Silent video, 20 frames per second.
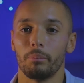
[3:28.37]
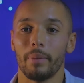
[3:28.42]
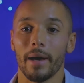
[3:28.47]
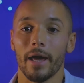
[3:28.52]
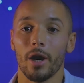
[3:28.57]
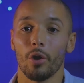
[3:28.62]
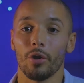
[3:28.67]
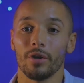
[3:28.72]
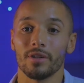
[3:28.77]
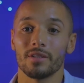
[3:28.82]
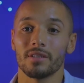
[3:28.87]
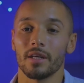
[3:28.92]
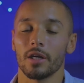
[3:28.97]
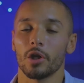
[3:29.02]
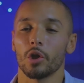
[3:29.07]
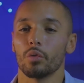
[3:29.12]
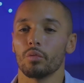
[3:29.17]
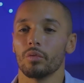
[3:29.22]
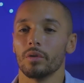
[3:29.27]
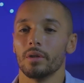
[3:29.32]
bet on a
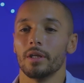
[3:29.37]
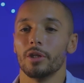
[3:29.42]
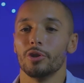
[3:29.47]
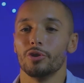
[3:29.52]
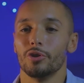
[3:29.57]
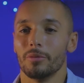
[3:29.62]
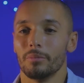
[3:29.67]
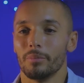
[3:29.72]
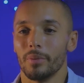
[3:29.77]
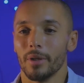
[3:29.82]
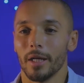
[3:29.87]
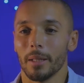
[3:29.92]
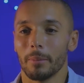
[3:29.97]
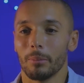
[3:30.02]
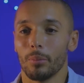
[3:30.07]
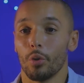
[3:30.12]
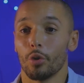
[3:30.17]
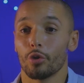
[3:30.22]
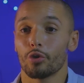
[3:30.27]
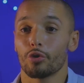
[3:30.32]
single religion being
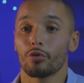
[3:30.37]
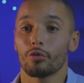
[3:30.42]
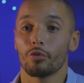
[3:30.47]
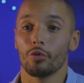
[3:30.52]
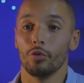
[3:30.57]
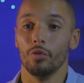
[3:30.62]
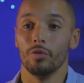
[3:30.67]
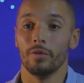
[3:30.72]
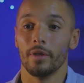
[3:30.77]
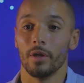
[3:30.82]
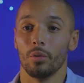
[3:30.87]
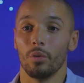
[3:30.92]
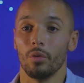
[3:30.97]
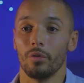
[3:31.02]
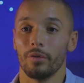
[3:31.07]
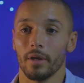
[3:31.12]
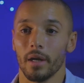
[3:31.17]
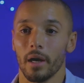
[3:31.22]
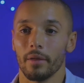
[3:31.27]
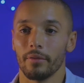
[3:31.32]
more true than all
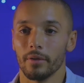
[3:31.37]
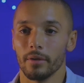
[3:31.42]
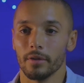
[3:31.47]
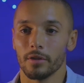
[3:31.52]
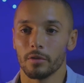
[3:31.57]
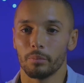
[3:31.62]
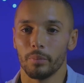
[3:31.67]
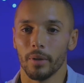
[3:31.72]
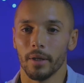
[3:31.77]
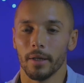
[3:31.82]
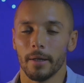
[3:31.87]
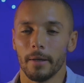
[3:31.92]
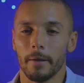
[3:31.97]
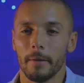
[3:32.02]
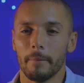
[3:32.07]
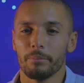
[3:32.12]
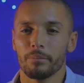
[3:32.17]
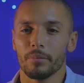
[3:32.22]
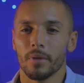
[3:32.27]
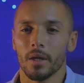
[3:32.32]
the others, but
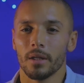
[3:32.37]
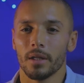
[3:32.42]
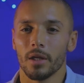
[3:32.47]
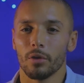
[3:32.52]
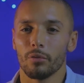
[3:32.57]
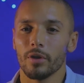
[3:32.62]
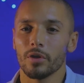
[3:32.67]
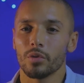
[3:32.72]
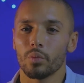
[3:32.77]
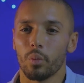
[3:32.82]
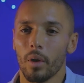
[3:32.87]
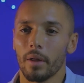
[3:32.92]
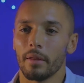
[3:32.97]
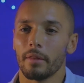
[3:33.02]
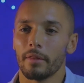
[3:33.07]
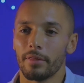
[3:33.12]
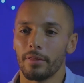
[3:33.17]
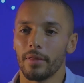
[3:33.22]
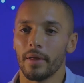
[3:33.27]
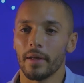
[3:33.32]
there is
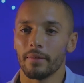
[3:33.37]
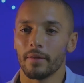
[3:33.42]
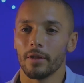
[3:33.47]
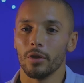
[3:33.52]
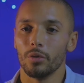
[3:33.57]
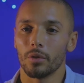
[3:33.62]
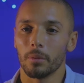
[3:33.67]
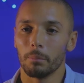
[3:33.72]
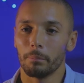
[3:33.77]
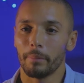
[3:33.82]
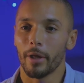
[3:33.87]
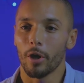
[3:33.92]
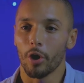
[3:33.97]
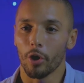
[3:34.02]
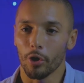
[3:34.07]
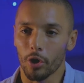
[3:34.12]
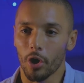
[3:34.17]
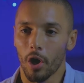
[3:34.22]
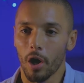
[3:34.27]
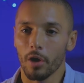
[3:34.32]
one thing that you can bet
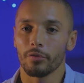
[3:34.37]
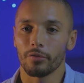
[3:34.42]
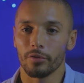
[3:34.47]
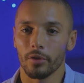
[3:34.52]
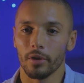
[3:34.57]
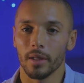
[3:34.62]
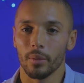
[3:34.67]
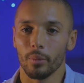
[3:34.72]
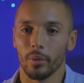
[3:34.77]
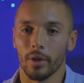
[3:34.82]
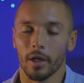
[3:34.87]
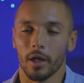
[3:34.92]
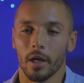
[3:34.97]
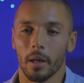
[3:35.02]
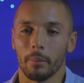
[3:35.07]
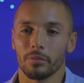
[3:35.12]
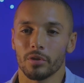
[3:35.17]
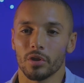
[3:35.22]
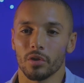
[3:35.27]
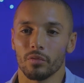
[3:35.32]
on confidently when it
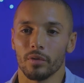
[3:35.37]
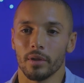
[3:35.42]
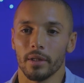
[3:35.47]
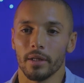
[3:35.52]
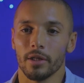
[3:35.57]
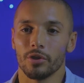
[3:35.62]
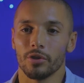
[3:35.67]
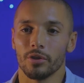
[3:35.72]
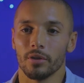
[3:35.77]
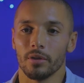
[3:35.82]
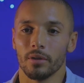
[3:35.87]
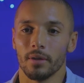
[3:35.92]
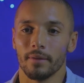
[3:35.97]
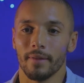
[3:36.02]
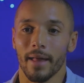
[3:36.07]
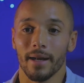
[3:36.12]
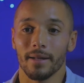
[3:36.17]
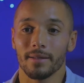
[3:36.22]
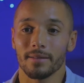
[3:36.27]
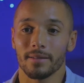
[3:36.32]
comes to religion, and
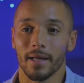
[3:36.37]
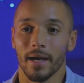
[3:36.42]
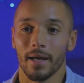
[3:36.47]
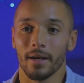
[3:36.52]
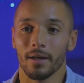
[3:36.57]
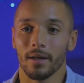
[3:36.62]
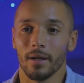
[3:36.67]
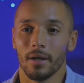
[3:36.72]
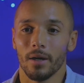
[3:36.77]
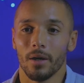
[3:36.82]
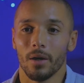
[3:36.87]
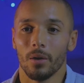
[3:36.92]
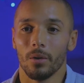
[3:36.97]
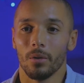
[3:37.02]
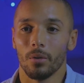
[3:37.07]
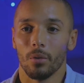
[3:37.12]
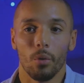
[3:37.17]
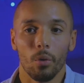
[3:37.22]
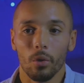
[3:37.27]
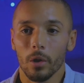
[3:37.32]
that is that
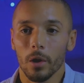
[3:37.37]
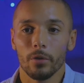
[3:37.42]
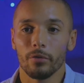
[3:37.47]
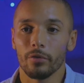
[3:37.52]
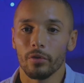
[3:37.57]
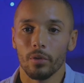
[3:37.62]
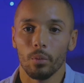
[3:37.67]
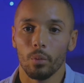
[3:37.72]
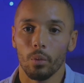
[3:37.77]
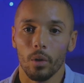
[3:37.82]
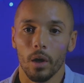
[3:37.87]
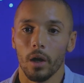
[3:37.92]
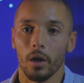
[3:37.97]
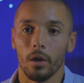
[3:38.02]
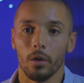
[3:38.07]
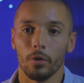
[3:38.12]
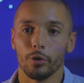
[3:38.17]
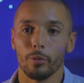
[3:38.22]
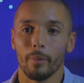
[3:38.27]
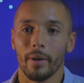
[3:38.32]
all over the
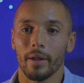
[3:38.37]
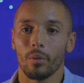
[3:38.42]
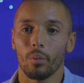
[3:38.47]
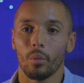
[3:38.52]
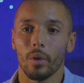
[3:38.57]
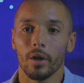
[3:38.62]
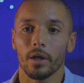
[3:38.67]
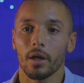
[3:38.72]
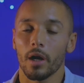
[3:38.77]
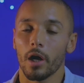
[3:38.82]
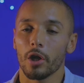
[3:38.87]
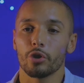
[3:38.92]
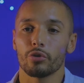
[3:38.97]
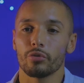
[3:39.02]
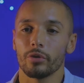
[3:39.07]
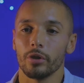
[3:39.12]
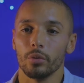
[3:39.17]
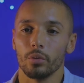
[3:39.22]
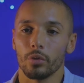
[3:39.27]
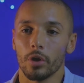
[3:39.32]
world, no matter what
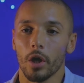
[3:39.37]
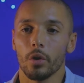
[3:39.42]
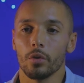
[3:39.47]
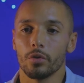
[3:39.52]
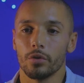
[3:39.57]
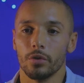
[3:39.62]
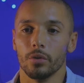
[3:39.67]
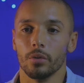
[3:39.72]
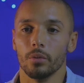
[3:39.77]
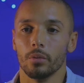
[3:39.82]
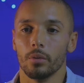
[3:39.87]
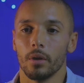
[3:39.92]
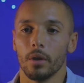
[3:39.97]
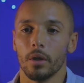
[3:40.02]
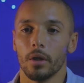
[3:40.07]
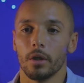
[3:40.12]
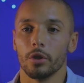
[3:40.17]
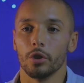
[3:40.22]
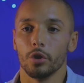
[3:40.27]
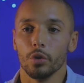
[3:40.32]
country you go to,
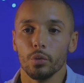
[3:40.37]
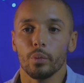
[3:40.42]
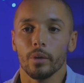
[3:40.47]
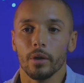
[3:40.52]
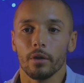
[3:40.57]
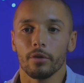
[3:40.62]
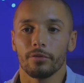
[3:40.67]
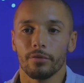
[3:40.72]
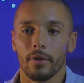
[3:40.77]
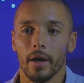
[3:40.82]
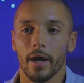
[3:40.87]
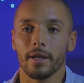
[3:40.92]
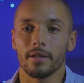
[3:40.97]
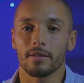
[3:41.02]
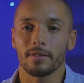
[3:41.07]
you will find